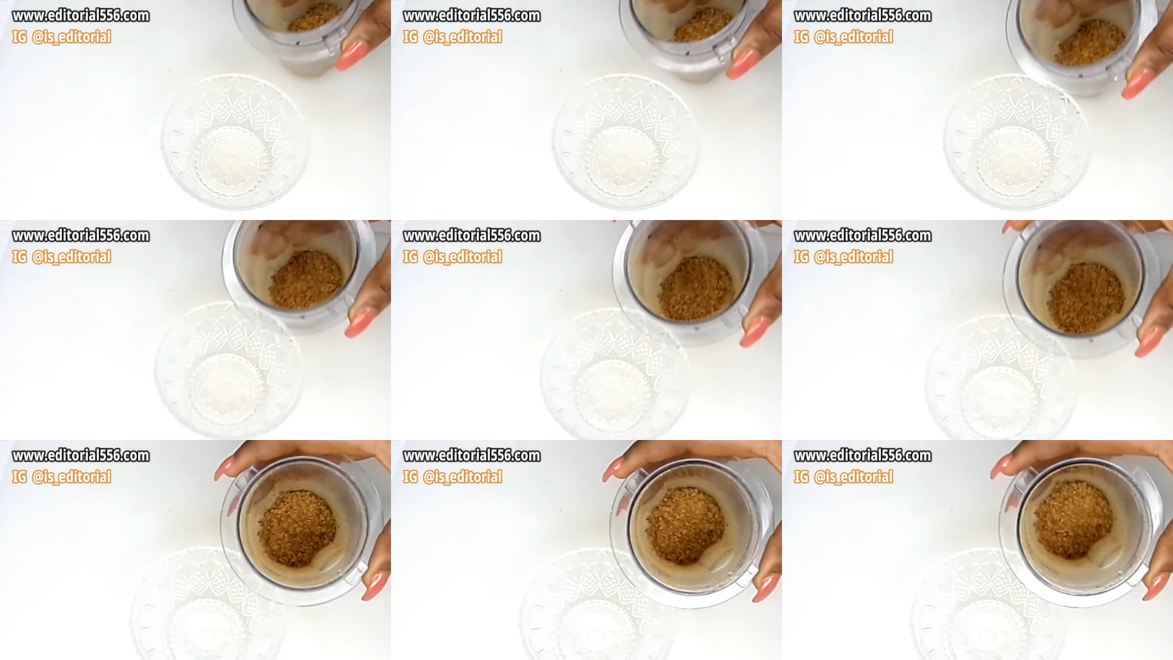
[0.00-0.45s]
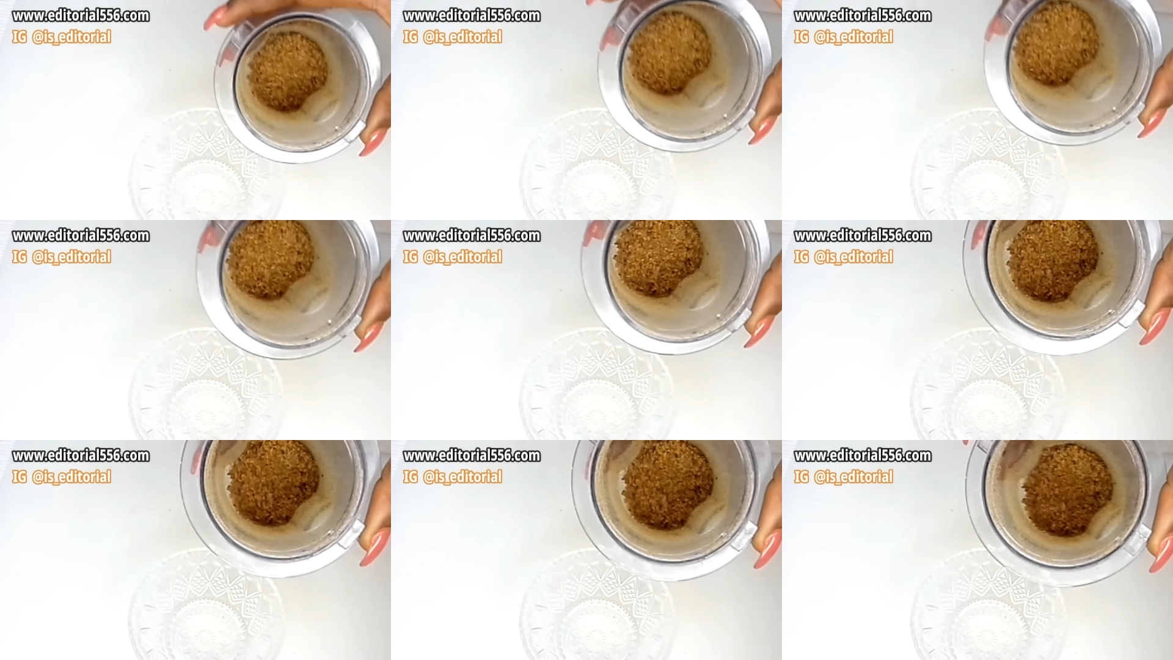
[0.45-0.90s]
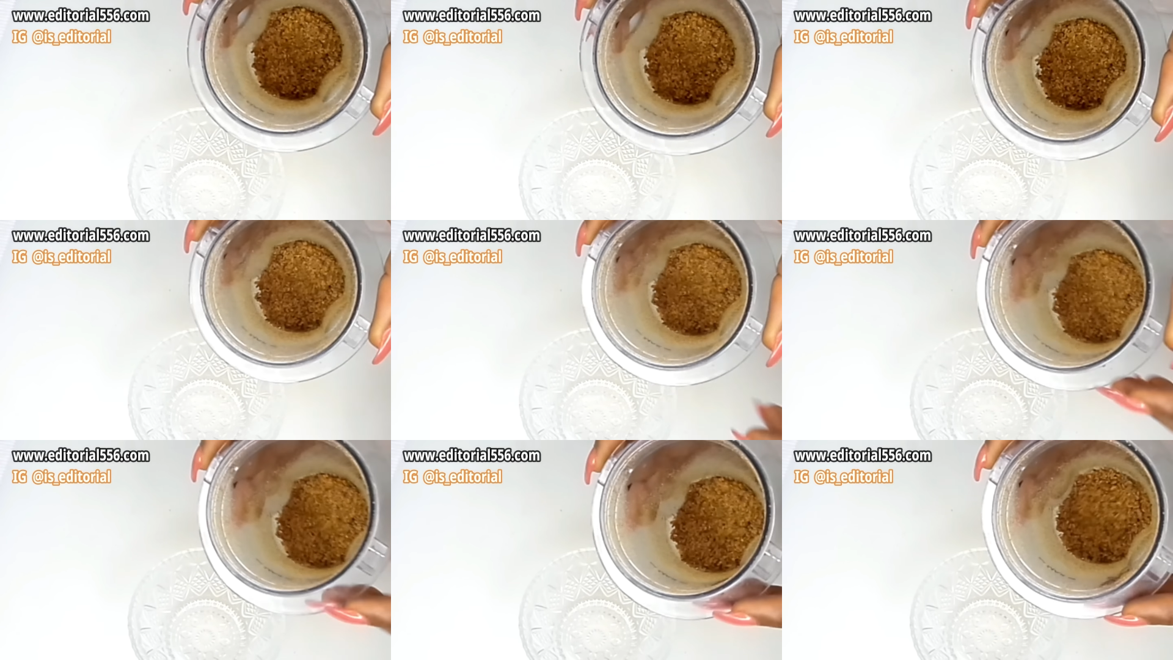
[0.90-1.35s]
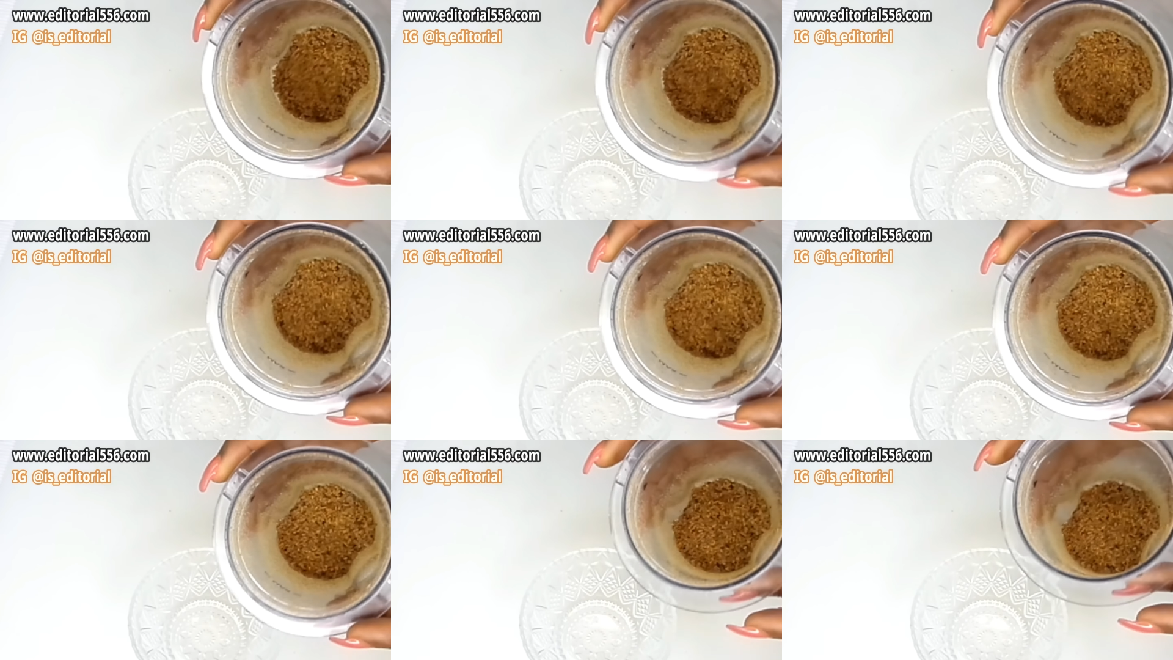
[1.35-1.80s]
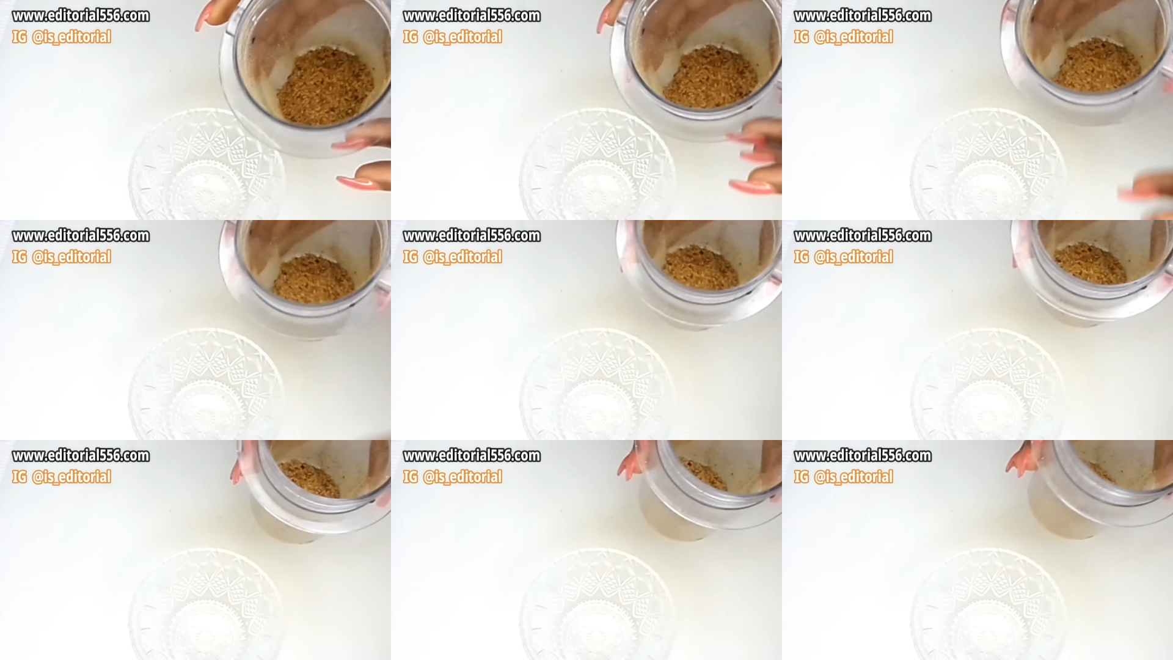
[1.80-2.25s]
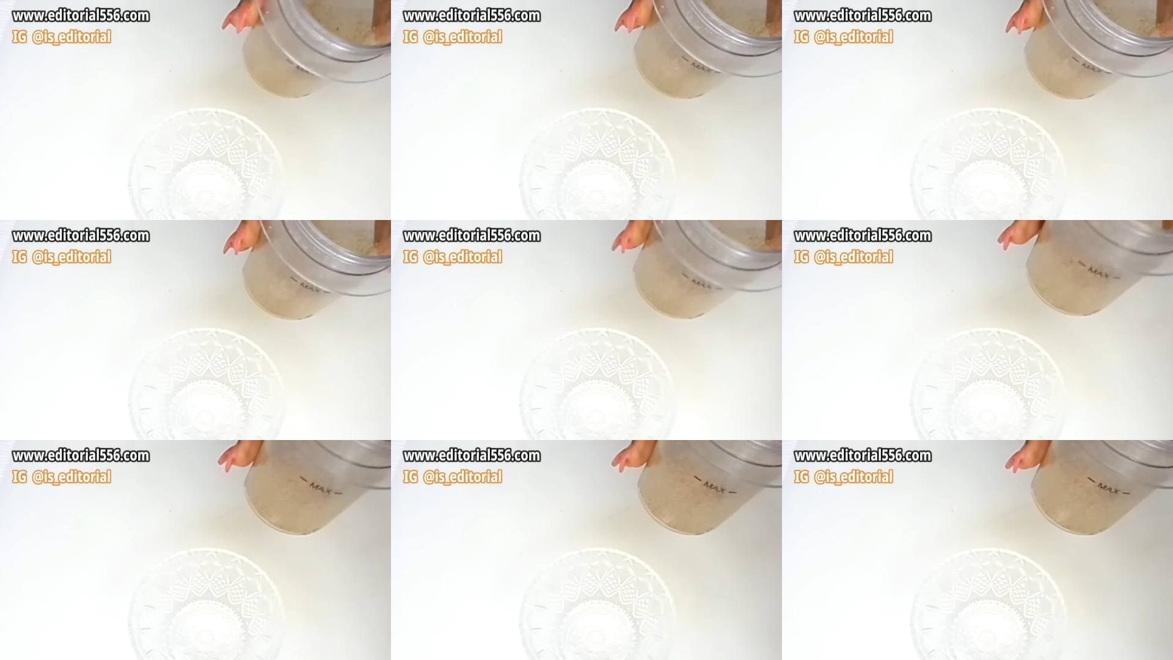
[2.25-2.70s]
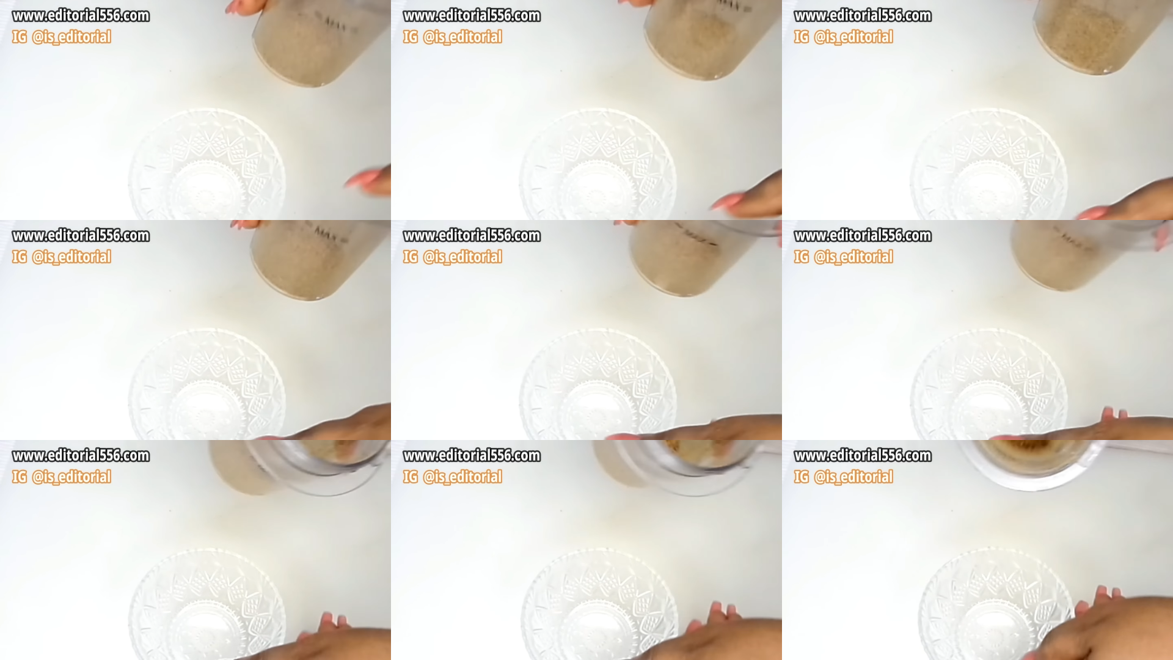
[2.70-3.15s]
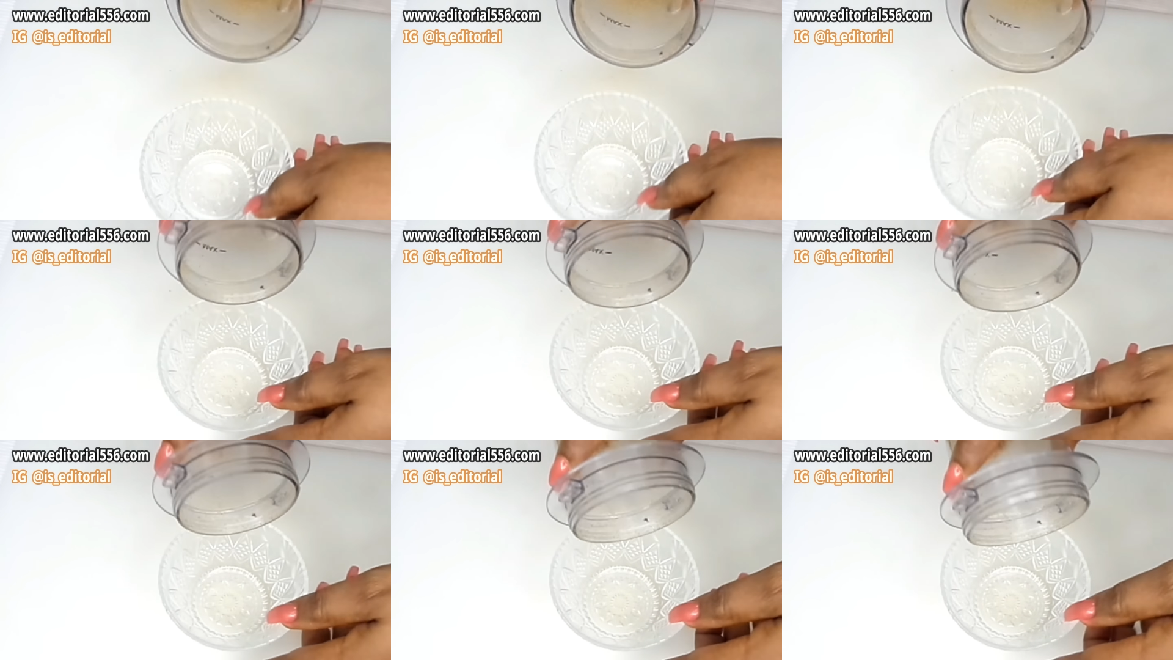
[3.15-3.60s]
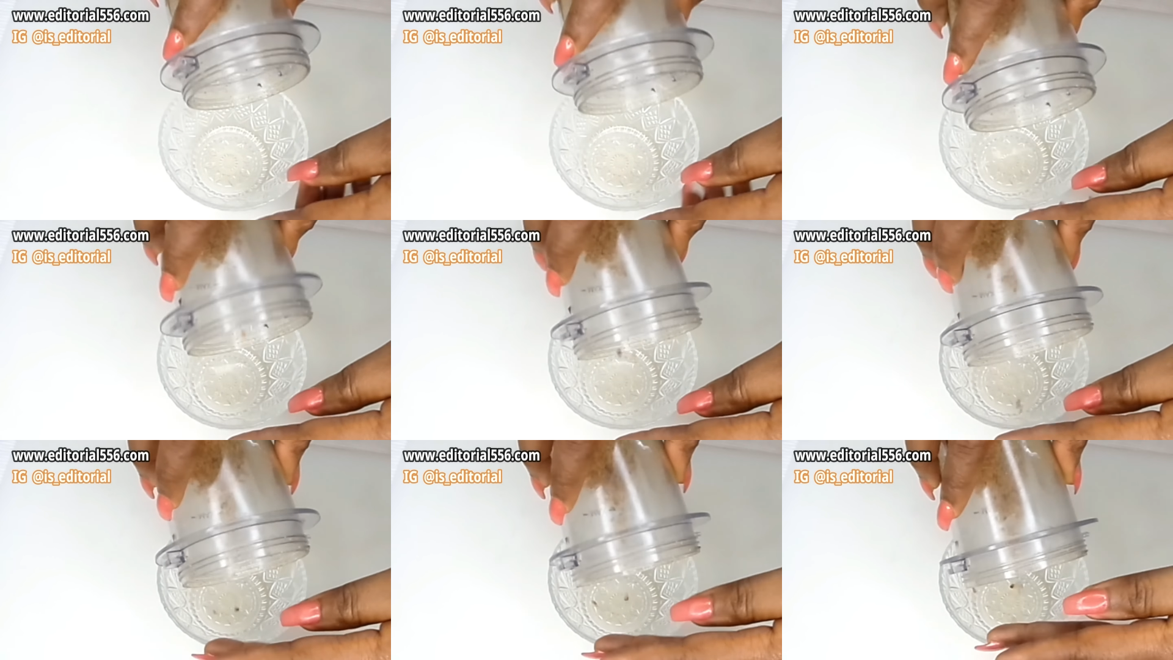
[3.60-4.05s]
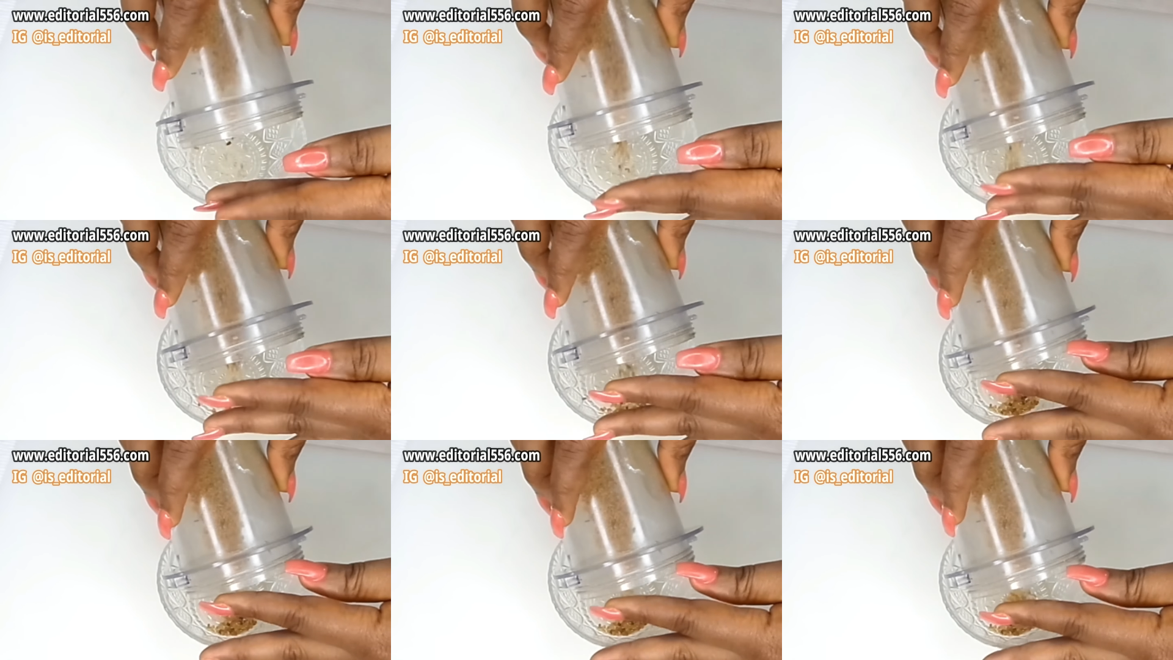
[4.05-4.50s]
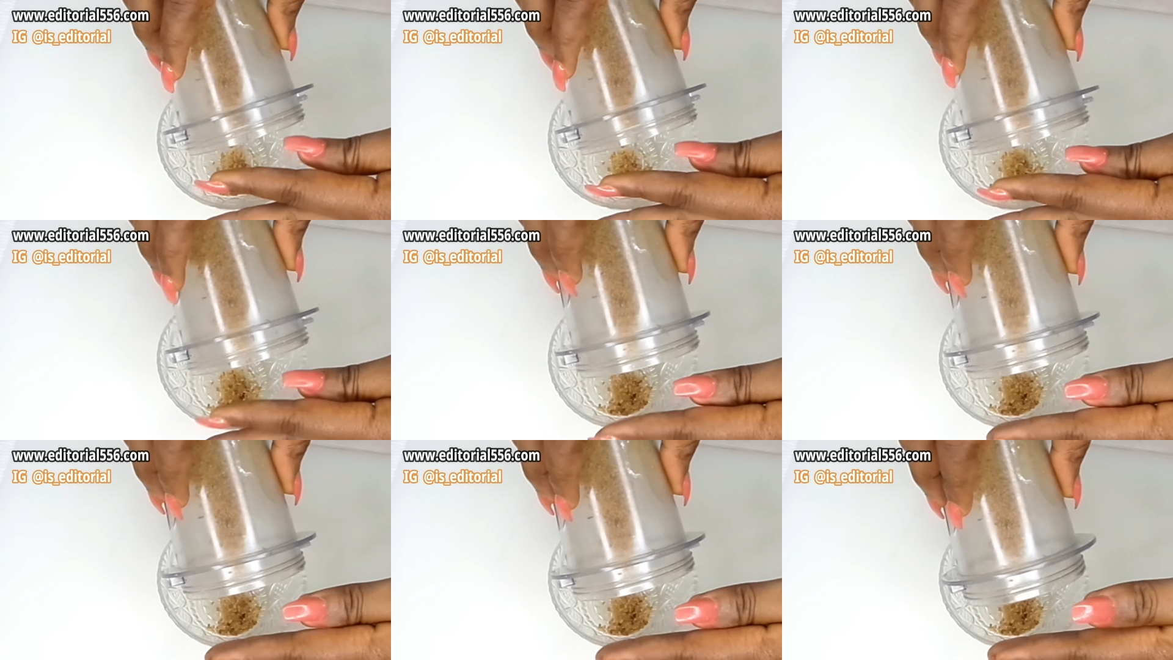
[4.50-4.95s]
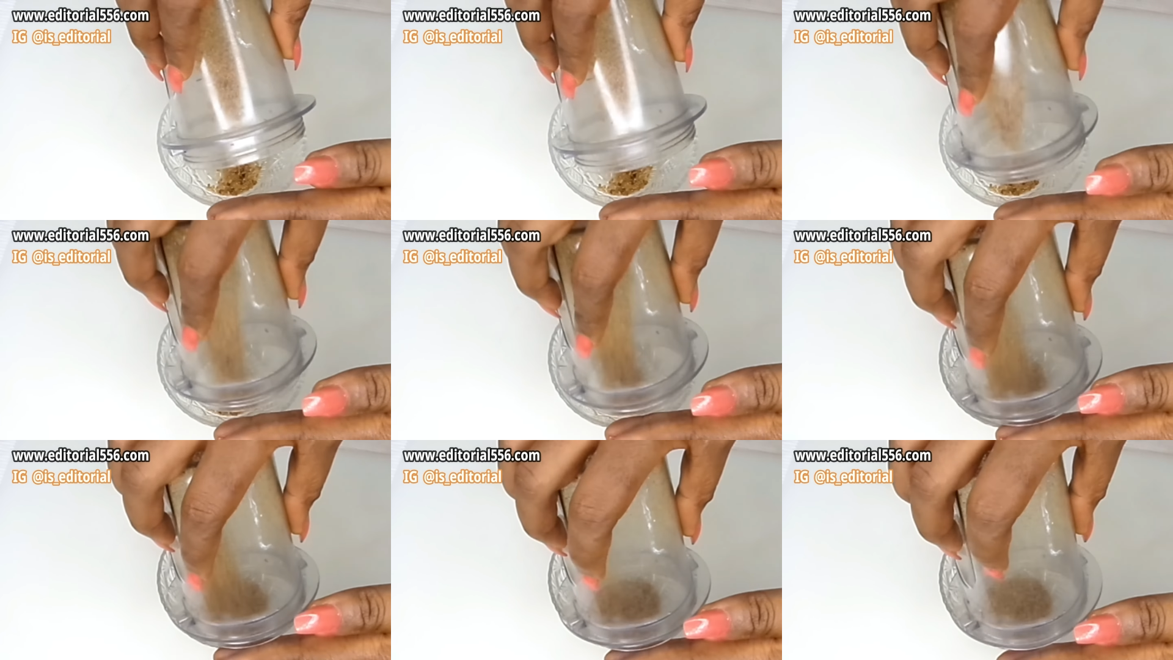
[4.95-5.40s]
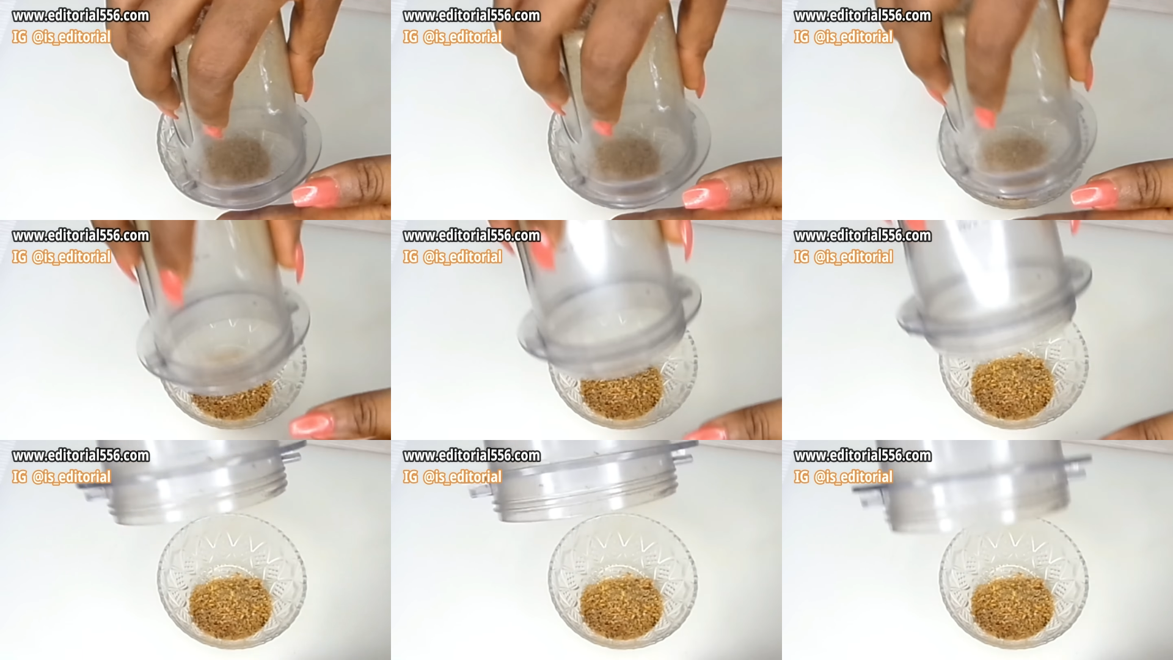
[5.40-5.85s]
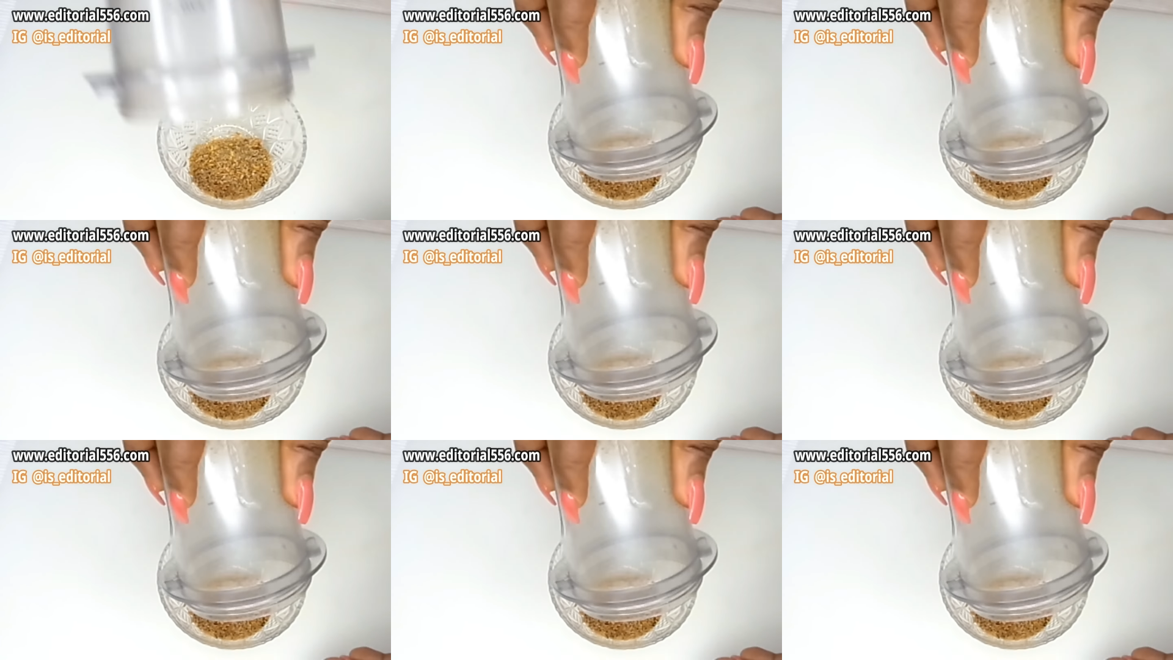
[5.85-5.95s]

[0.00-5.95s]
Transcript: No face is visible, so there are no lips to read.